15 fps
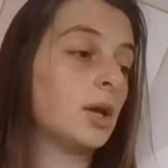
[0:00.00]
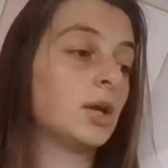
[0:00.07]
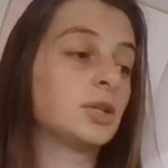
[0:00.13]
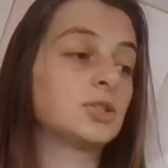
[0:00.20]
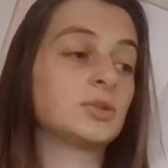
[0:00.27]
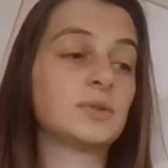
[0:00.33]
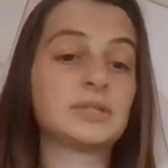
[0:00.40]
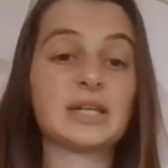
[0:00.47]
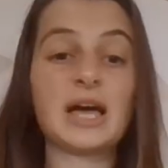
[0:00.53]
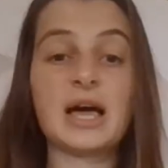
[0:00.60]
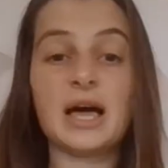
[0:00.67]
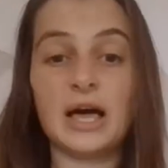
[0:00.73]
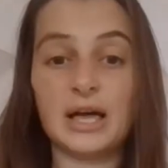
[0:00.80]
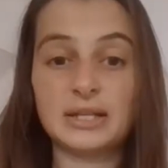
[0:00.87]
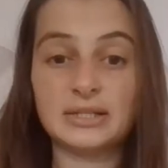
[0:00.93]
So it's a
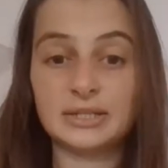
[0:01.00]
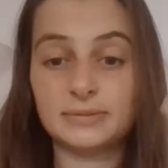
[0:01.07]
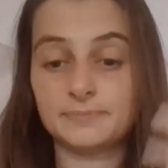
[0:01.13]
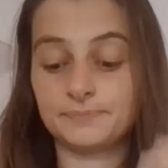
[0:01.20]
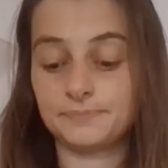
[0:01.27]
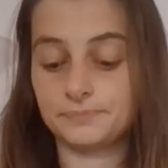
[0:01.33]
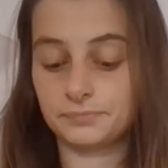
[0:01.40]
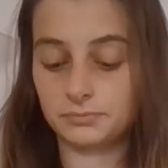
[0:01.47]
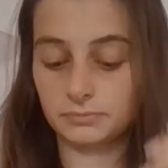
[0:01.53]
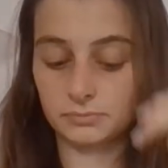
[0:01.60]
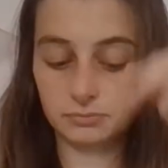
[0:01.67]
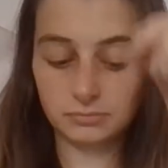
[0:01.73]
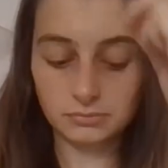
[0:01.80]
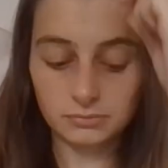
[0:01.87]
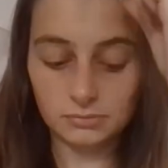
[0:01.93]
hat
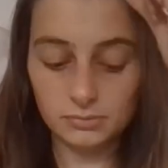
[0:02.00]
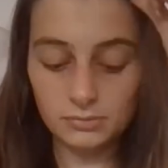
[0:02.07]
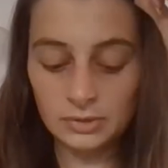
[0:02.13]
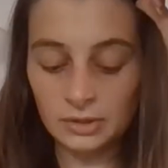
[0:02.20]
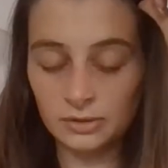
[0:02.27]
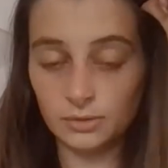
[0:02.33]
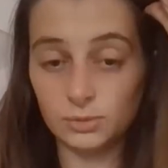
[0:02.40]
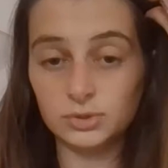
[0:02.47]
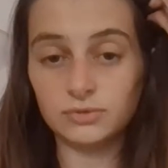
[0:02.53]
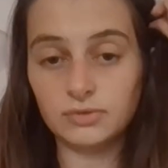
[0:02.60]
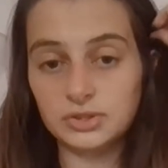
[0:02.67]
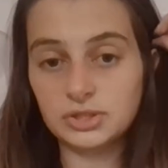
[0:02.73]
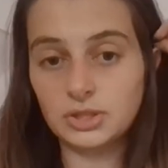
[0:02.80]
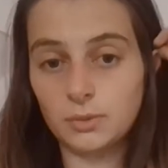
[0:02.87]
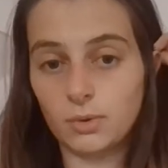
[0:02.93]
that was
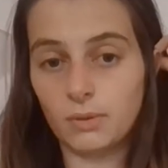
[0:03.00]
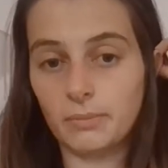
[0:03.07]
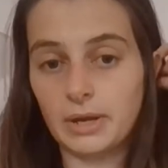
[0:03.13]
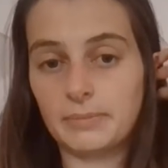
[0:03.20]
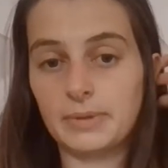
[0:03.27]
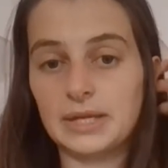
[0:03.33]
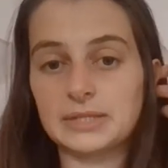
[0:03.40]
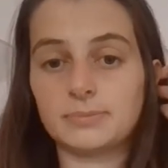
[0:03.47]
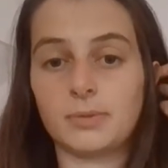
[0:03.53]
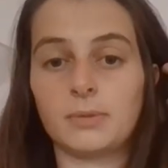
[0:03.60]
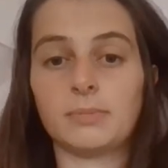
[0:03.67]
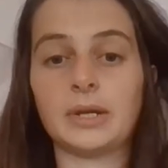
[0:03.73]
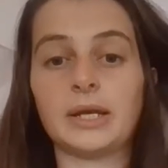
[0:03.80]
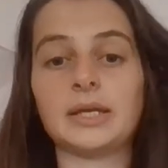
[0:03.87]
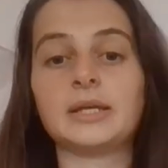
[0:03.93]
originally worn by baseball
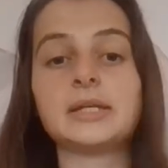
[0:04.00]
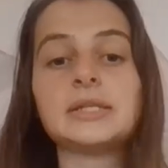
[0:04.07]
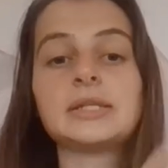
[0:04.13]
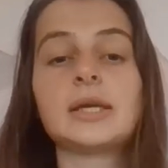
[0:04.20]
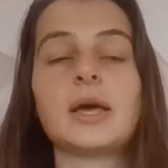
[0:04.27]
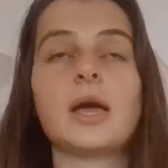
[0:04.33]
players.